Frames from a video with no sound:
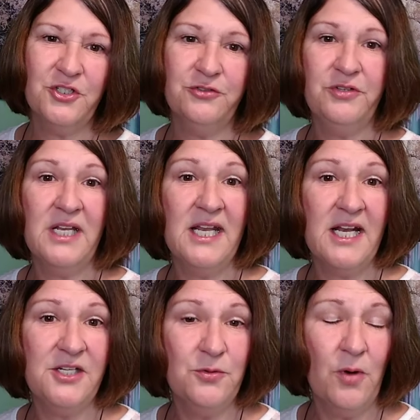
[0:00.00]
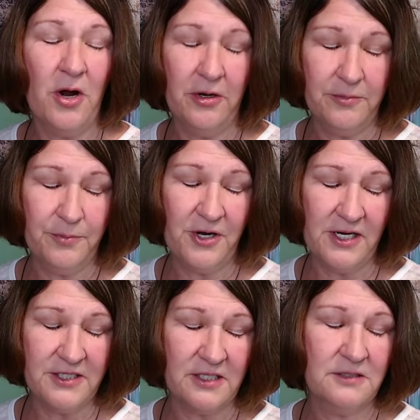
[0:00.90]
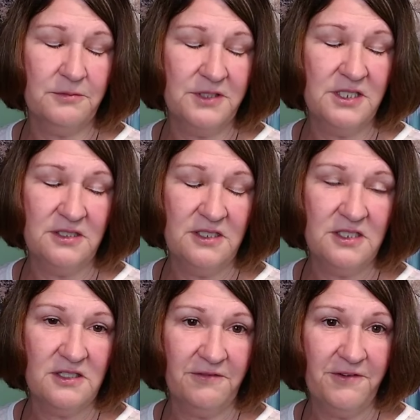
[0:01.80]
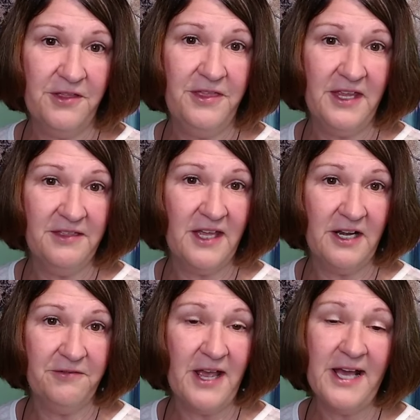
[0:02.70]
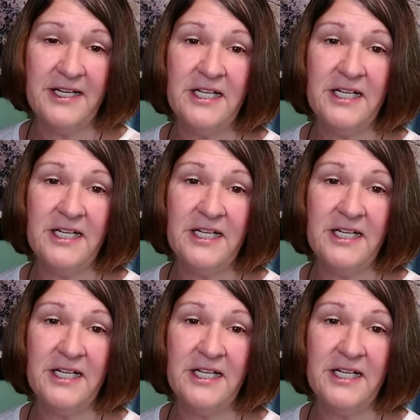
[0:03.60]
and I do art projects, which is just a fun thing that I've added